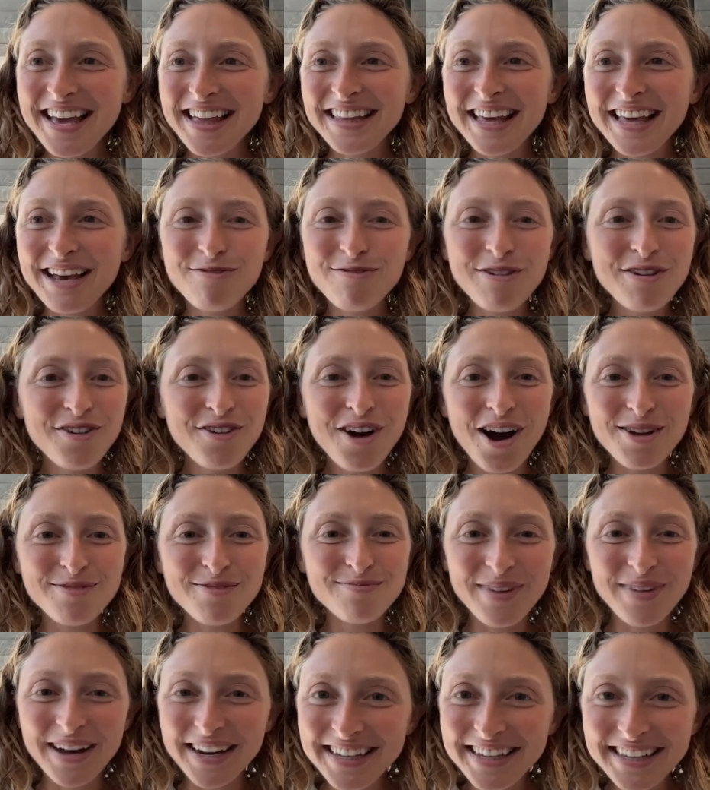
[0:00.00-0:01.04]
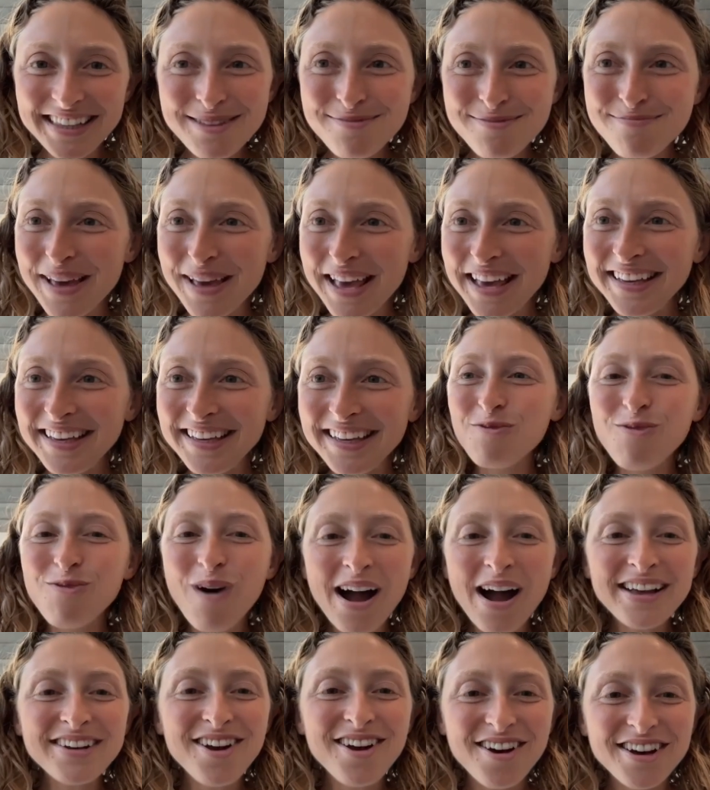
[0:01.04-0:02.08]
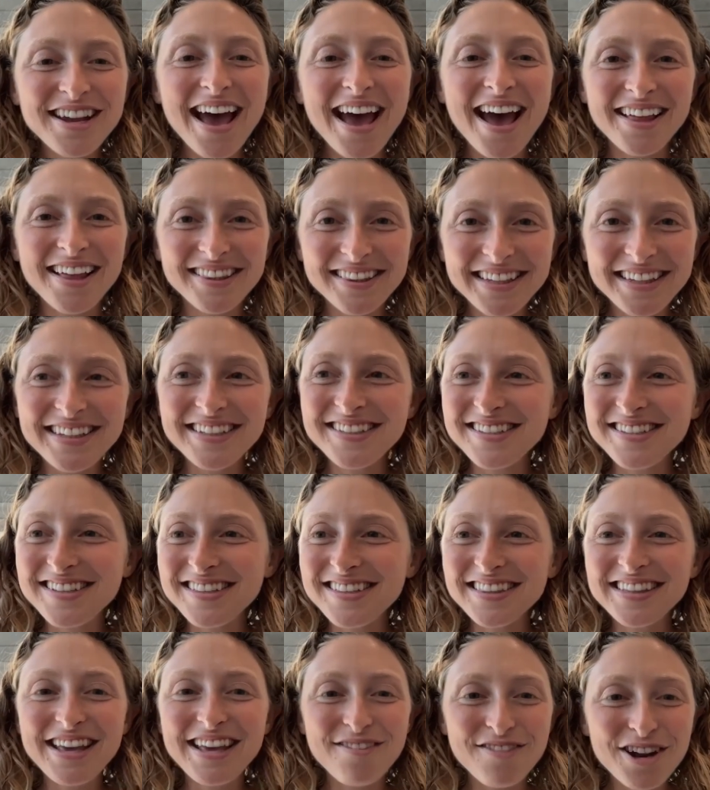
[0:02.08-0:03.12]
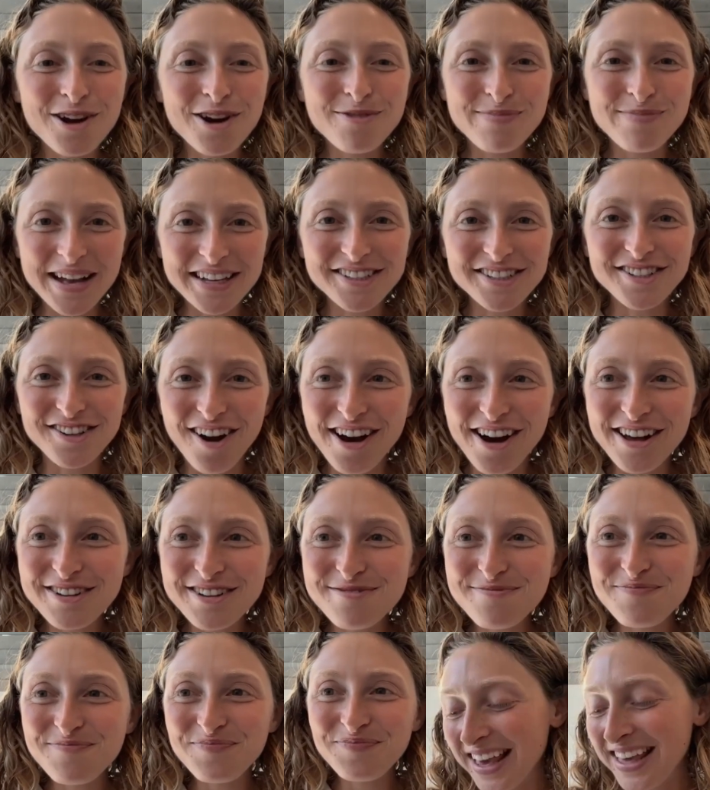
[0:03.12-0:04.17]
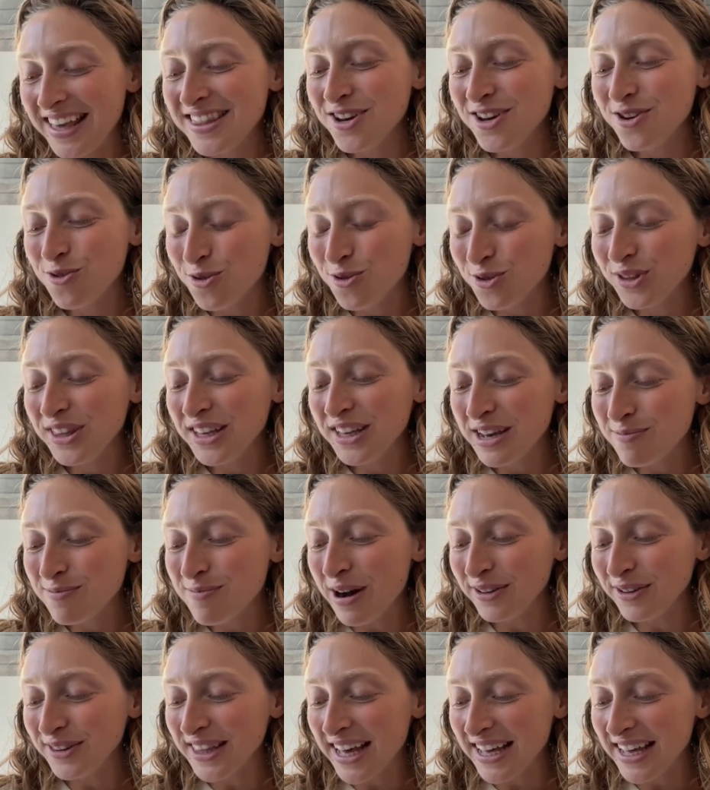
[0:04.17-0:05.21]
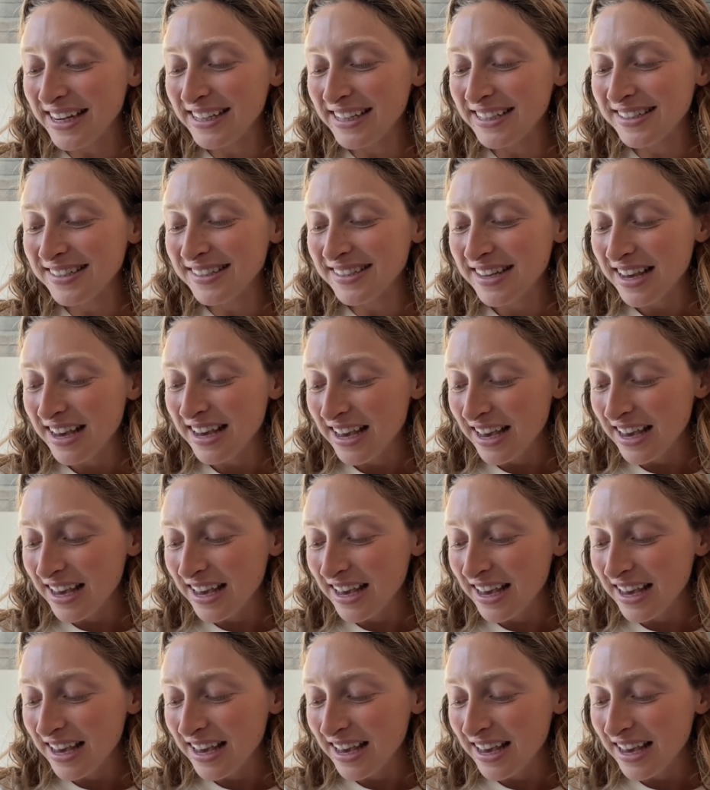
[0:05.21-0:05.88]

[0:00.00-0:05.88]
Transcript: Like we've got money in the bank. Why not at least give it our best shot? And the cool thing about that is,